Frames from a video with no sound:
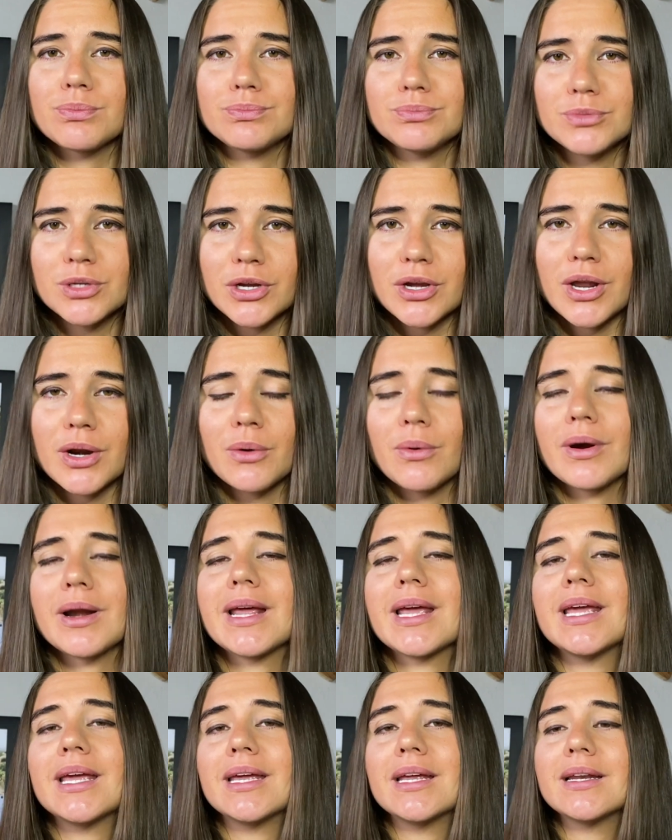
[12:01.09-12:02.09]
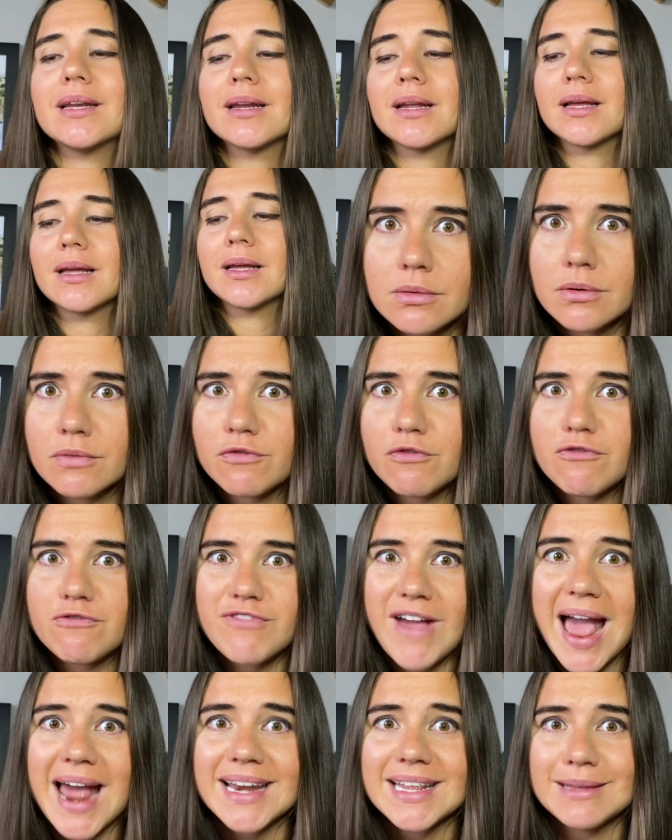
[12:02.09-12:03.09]
you're gonna want to eat
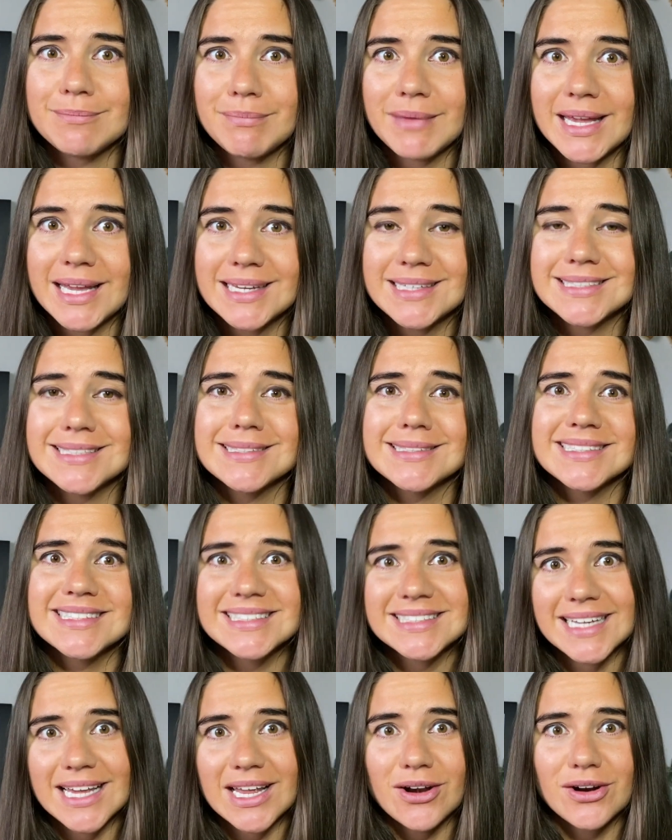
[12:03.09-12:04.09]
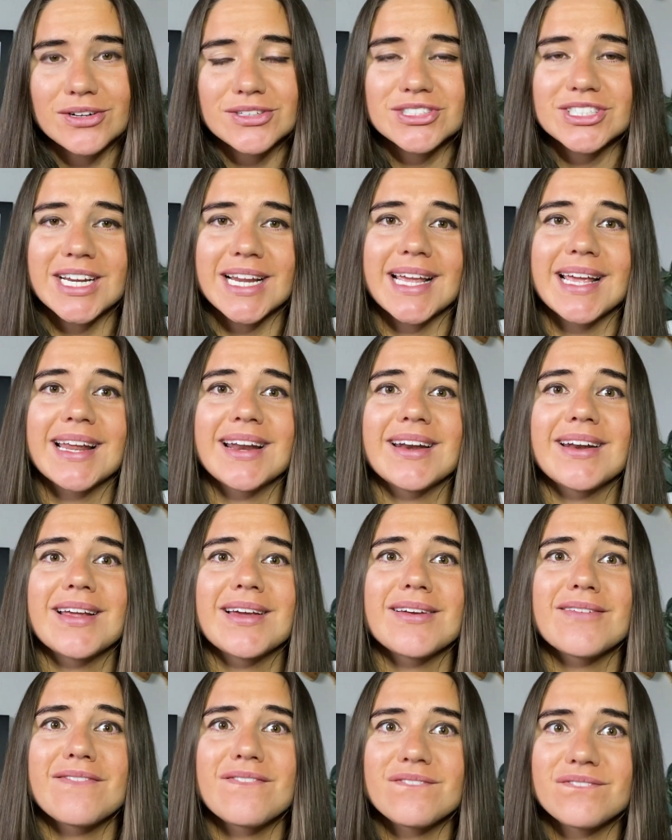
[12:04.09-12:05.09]
fatty meat, skin on chicken,
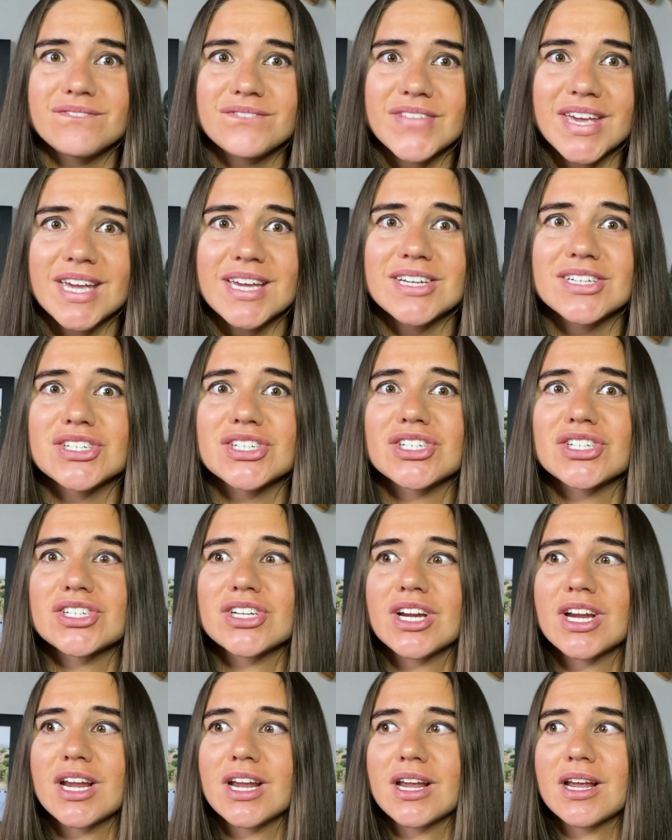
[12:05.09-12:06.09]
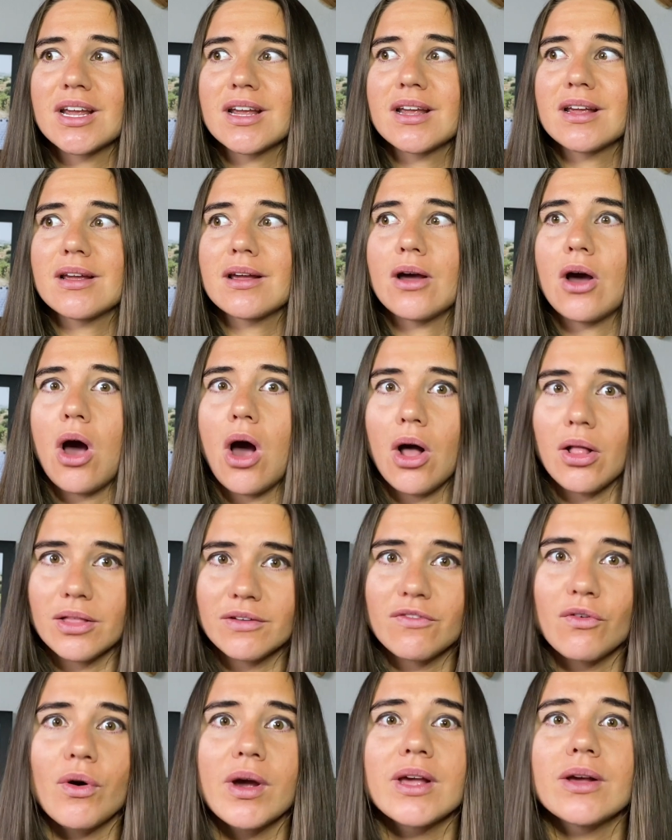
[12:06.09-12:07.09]
fish,
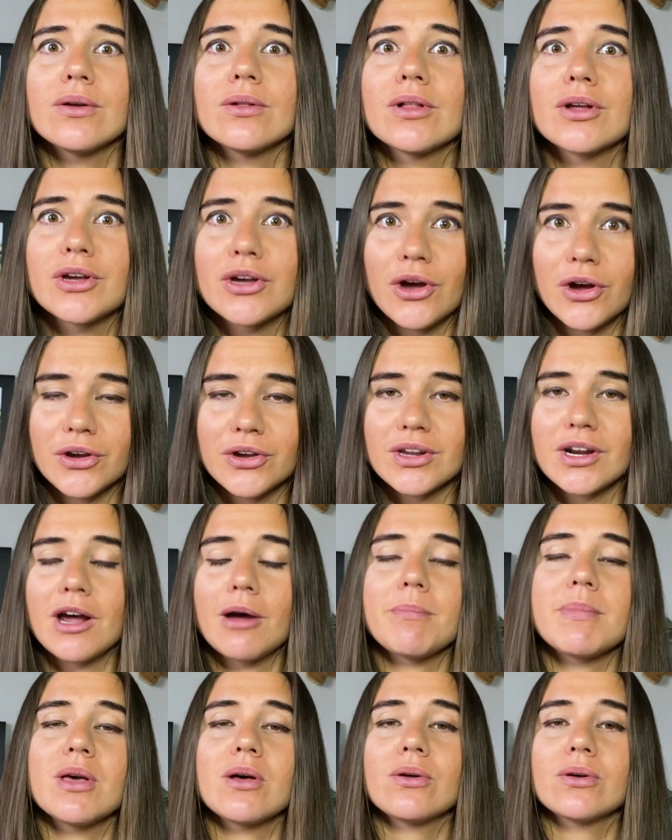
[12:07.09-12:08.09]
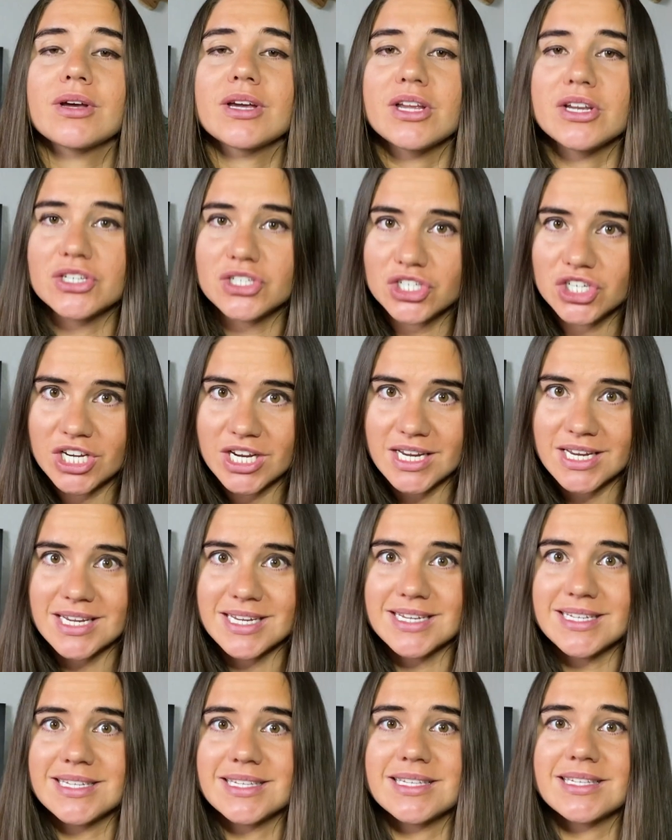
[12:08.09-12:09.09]
olive oil, coconut milk,
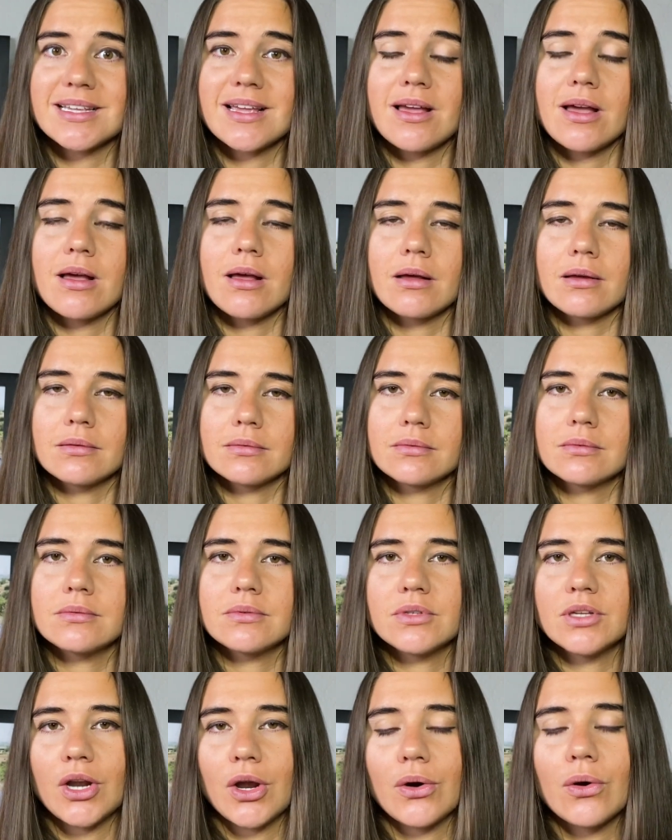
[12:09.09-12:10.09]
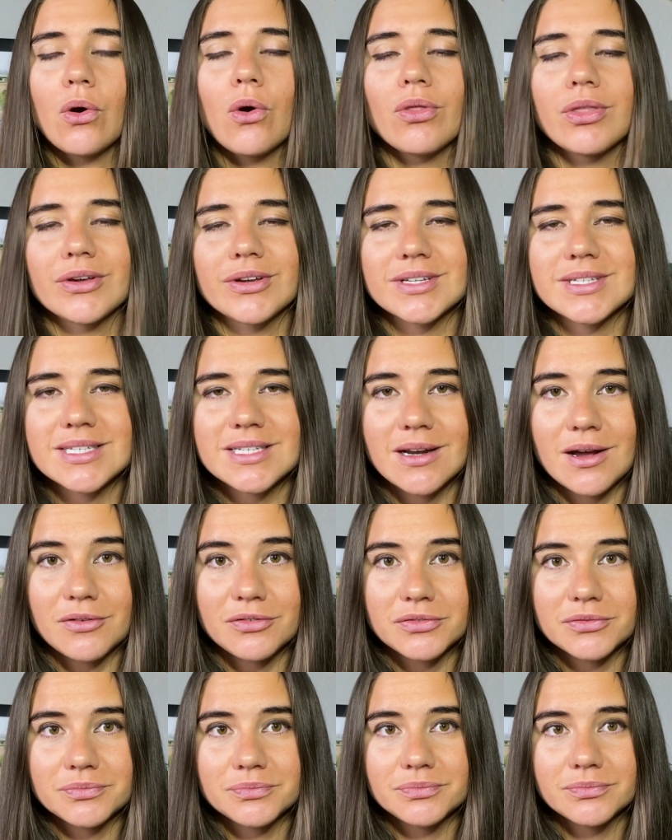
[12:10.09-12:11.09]
cheese, all the good
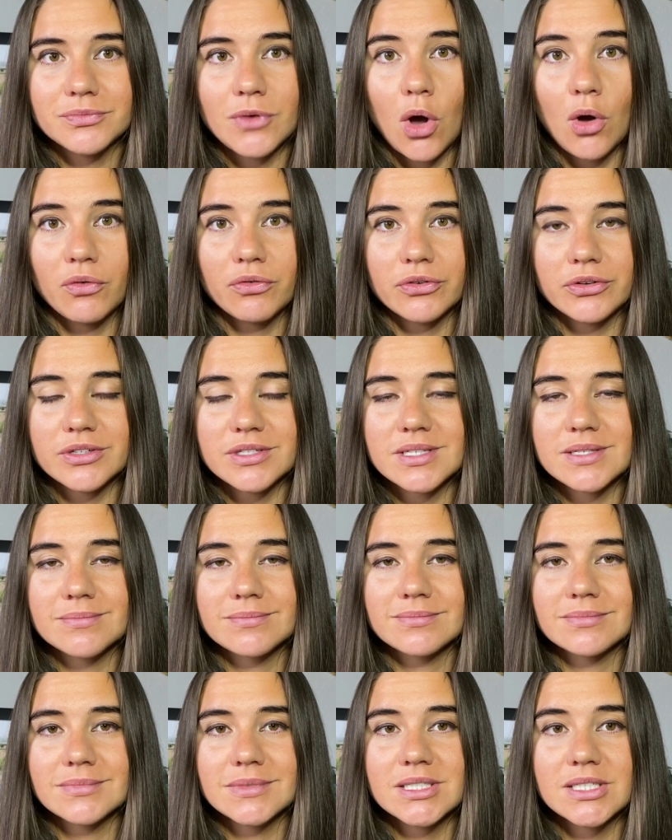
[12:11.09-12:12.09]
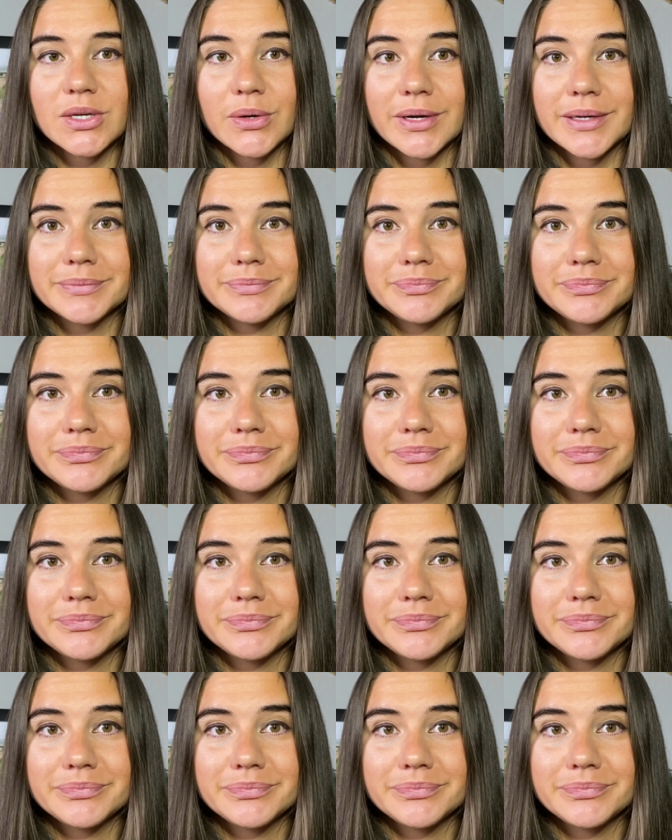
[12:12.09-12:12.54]
stuff. Whole foods. Let's do it.